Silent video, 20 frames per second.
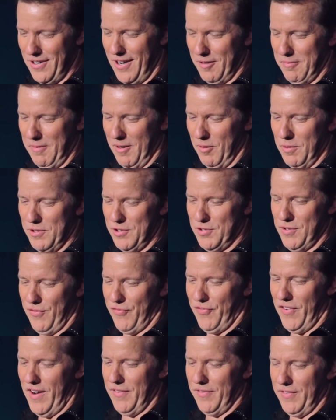Dear Achmed, what
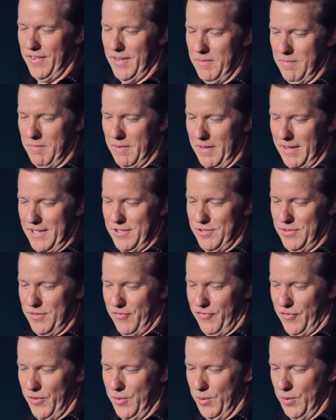is your favorite
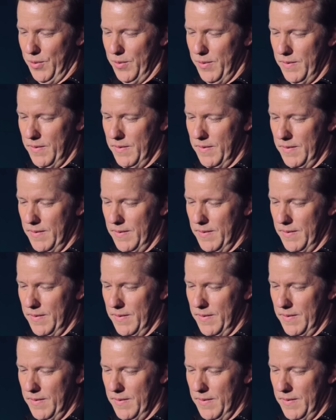Malaysian food?